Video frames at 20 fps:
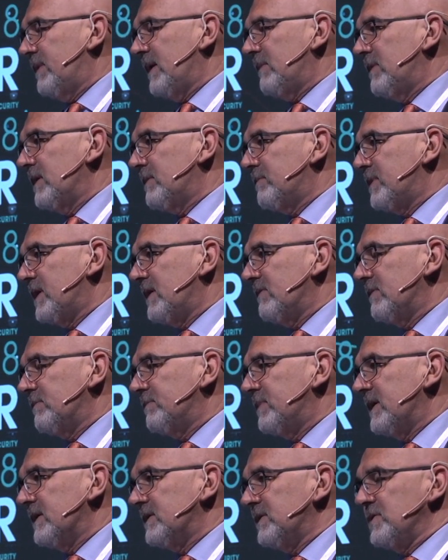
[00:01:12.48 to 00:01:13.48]
public-private
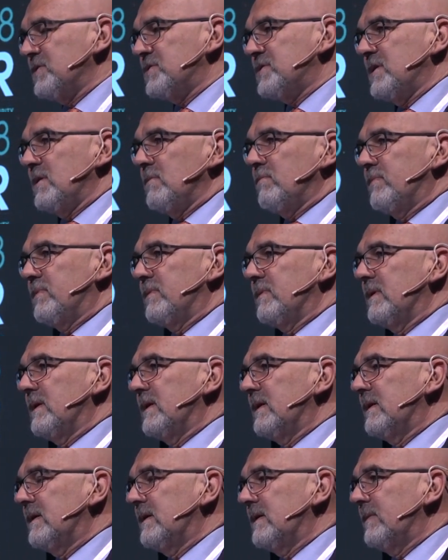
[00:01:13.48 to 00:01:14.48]
partnership,
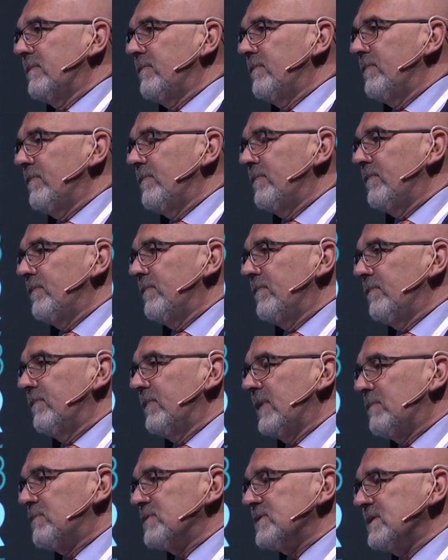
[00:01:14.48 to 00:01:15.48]
um,
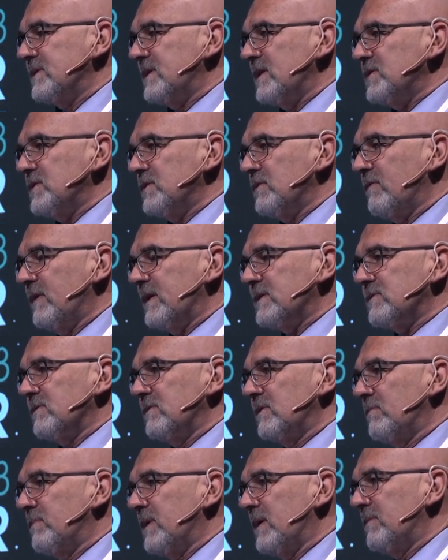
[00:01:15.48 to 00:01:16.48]
a presentation of ECSO
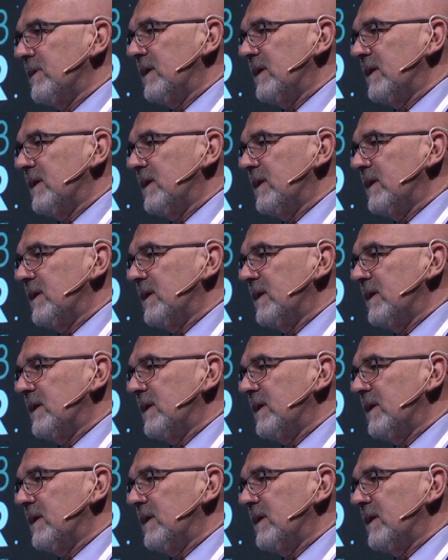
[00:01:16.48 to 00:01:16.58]
and the, pub